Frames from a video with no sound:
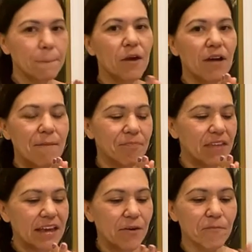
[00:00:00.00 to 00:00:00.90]
Okay,
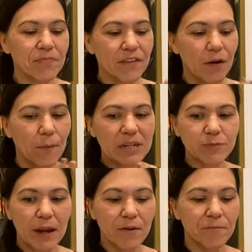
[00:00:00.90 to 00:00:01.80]
thank you. Feel much
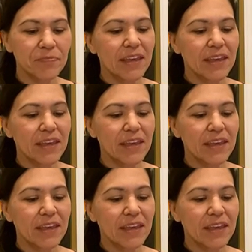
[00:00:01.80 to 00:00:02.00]
better.